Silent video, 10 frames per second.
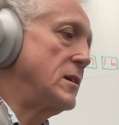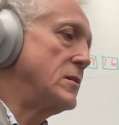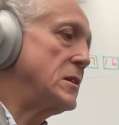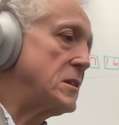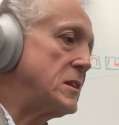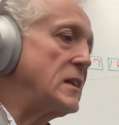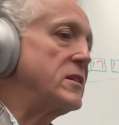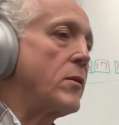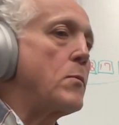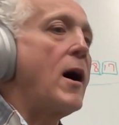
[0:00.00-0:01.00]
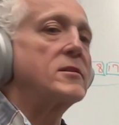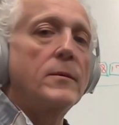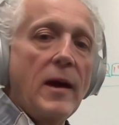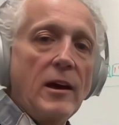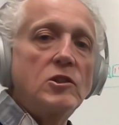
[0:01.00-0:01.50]
a successive
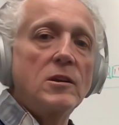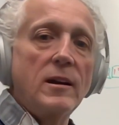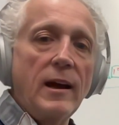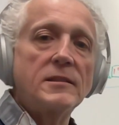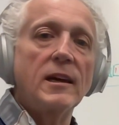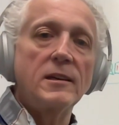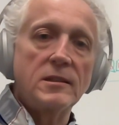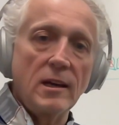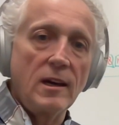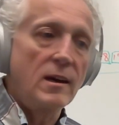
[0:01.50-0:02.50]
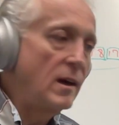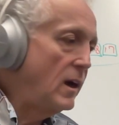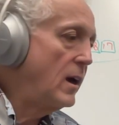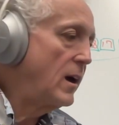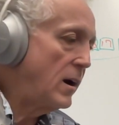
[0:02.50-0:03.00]
approximation and SAC
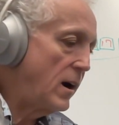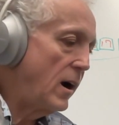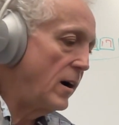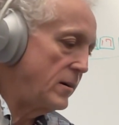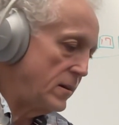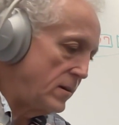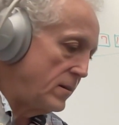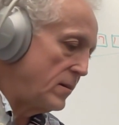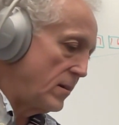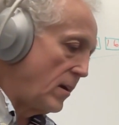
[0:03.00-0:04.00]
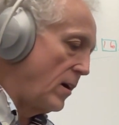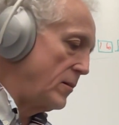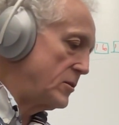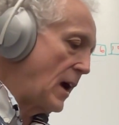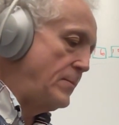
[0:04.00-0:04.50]
uh, uh,
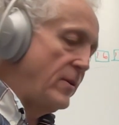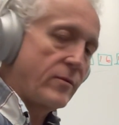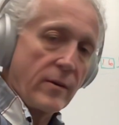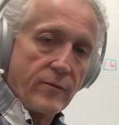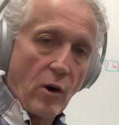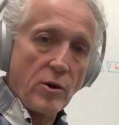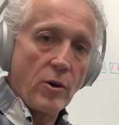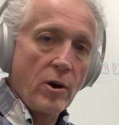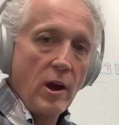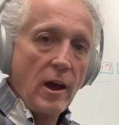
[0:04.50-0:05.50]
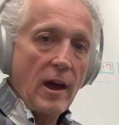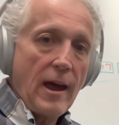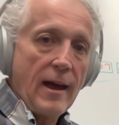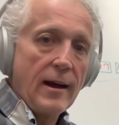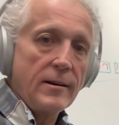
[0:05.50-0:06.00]
type of converter.
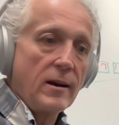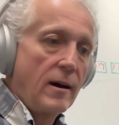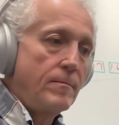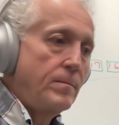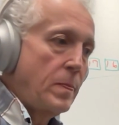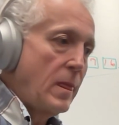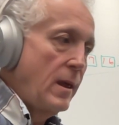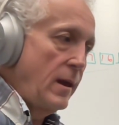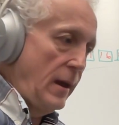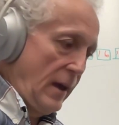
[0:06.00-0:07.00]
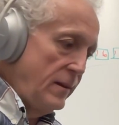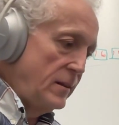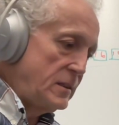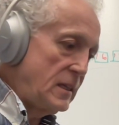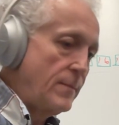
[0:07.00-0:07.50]
And um, in the
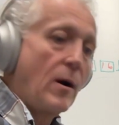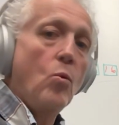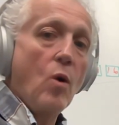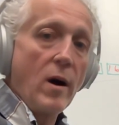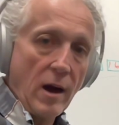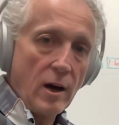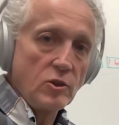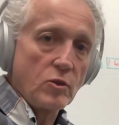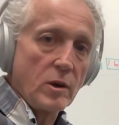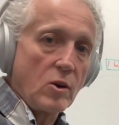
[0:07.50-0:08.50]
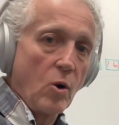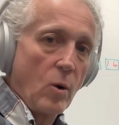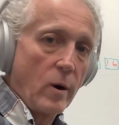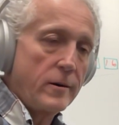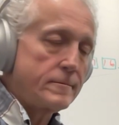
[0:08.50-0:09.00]
Sigma 100
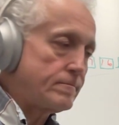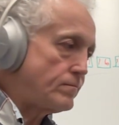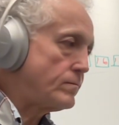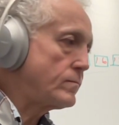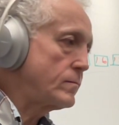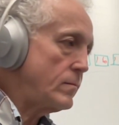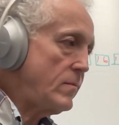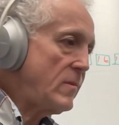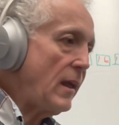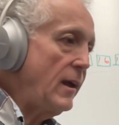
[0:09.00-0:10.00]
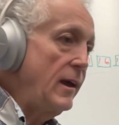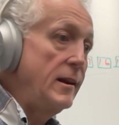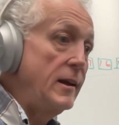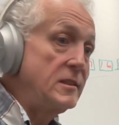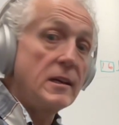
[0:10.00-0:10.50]
core, it
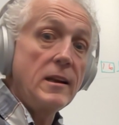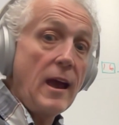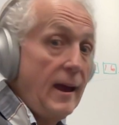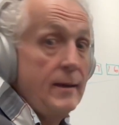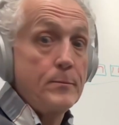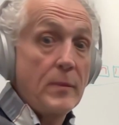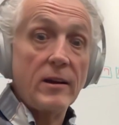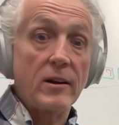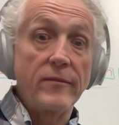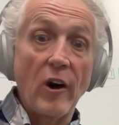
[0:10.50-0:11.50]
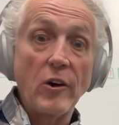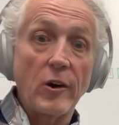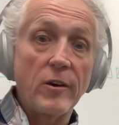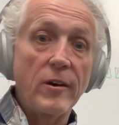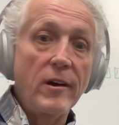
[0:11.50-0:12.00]
is an 8-bit converter.
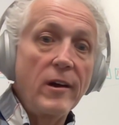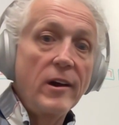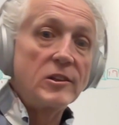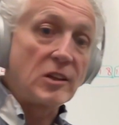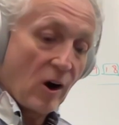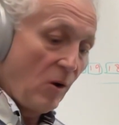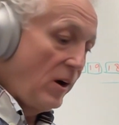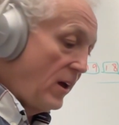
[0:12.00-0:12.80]
So,